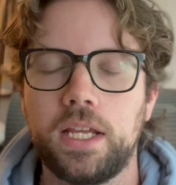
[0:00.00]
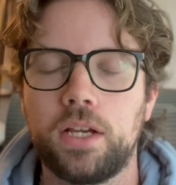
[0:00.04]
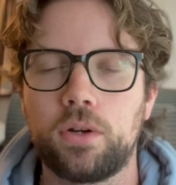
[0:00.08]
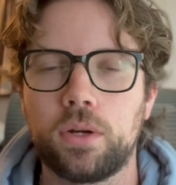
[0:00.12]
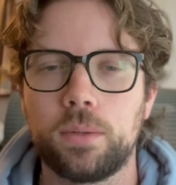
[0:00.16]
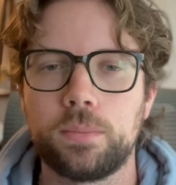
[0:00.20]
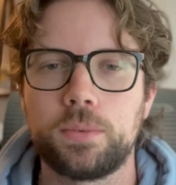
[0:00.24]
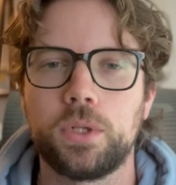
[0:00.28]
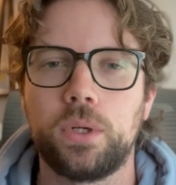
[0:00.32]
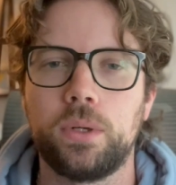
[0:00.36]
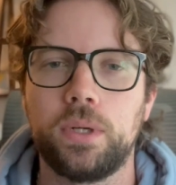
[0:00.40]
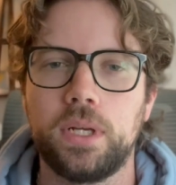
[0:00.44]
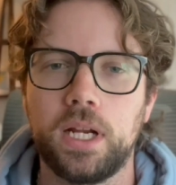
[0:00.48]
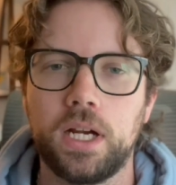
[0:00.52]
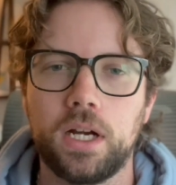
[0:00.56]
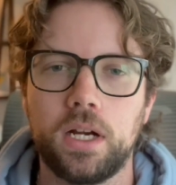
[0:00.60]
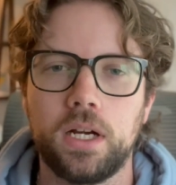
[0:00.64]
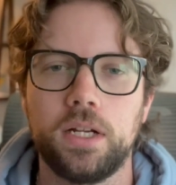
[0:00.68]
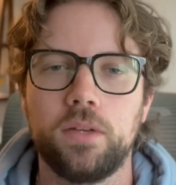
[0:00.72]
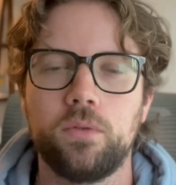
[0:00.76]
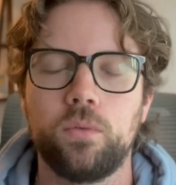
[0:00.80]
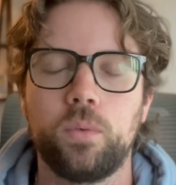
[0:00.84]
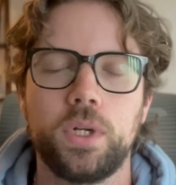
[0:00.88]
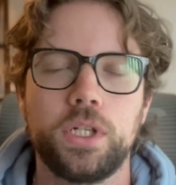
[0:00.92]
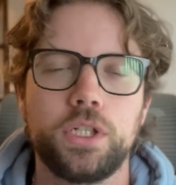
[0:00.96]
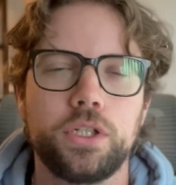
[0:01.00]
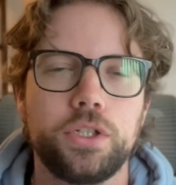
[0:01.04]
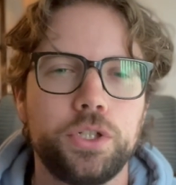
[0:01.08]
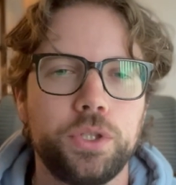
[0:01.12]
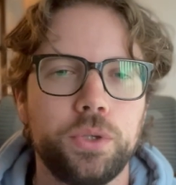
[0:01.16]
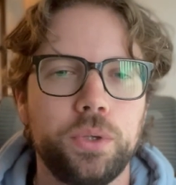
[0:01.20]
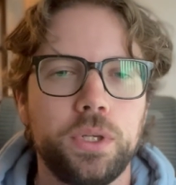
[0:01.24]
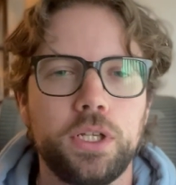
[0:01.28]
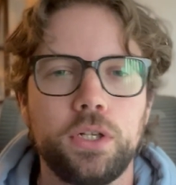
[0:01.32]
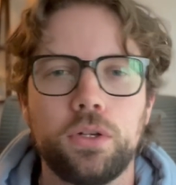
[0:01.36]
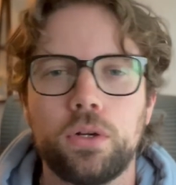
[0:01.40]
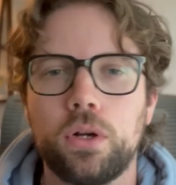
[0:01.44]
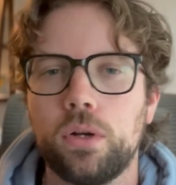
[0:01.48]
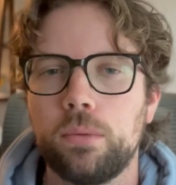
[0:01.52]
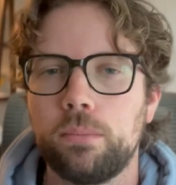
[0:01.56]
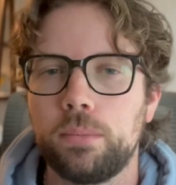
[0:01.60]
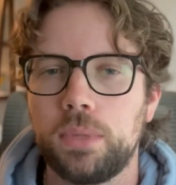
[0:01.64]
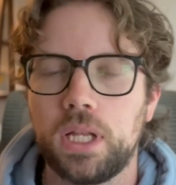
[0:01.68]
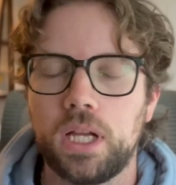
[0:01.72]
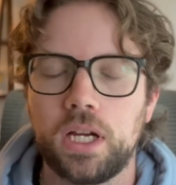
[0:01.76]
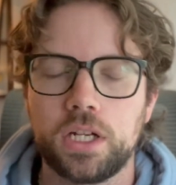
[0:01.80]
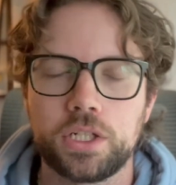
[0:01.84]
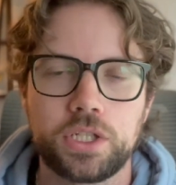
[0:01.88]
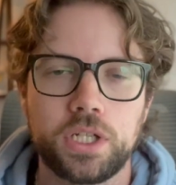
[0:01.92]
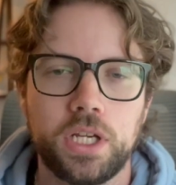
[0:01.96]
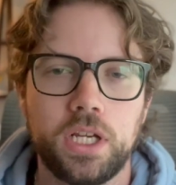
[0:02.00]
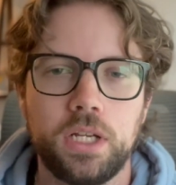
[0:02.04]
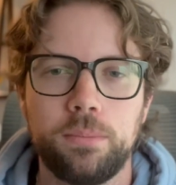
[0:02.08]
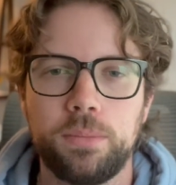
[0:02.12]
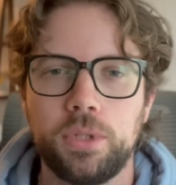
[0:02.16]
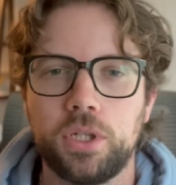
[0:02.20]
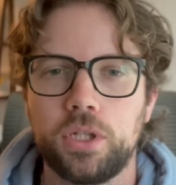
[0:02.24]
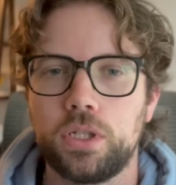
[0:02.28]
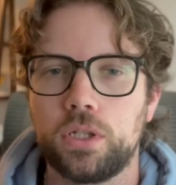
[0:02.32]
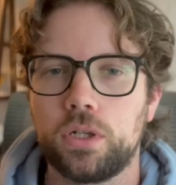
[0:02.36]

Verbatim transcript: crypto narrative. When you're doing your own blockchain, building